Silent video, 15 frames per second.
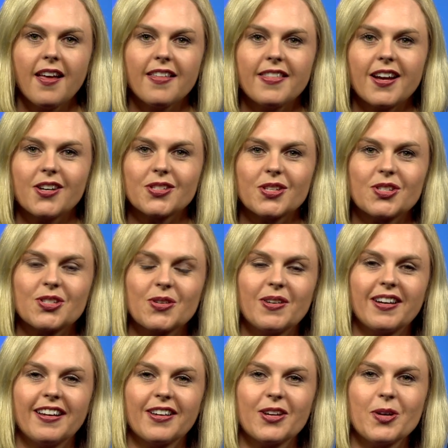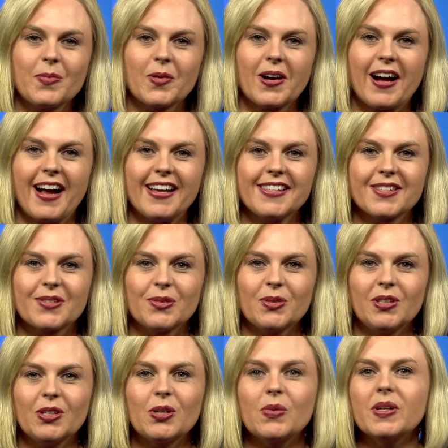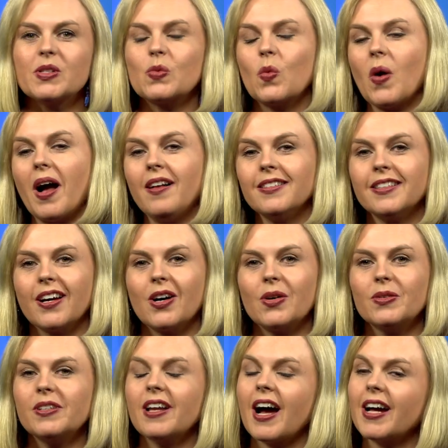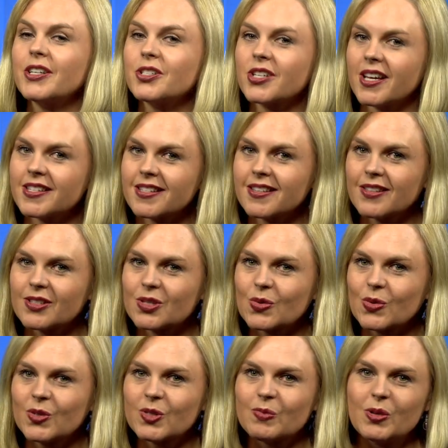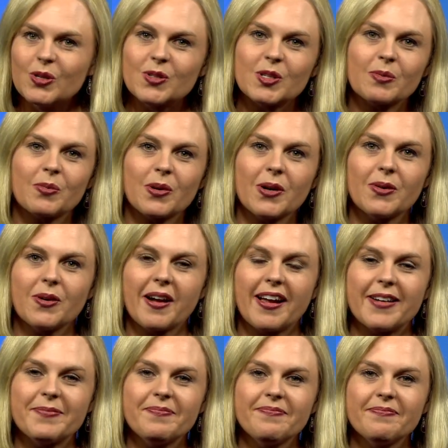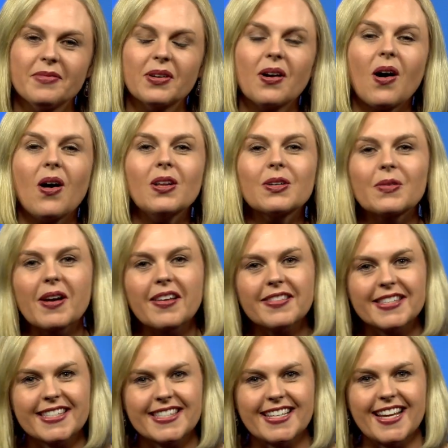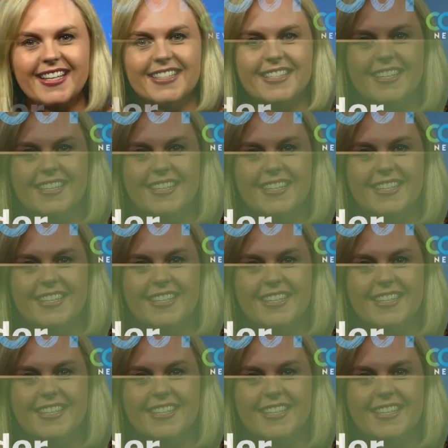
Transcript: There's a student at Cooper High School who is well known not just in the school's music program, but all around the state.